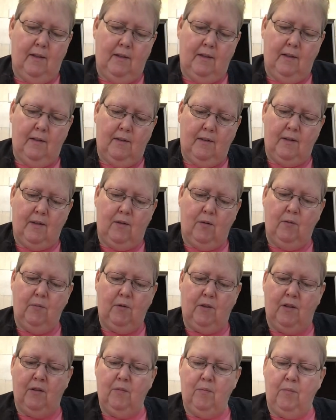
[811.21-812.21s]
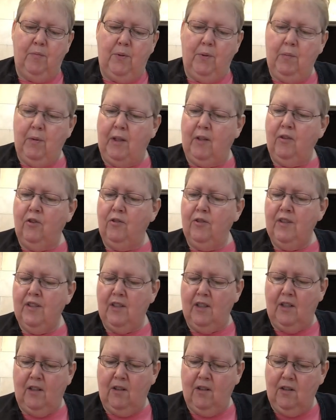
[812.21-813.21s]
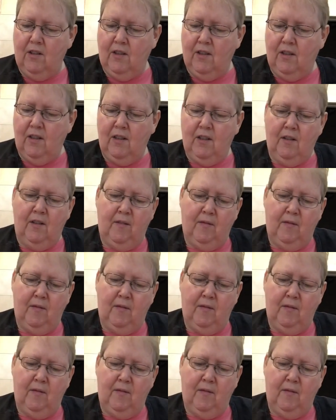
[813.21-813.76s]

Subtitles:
So I'm going to put my glue stick on.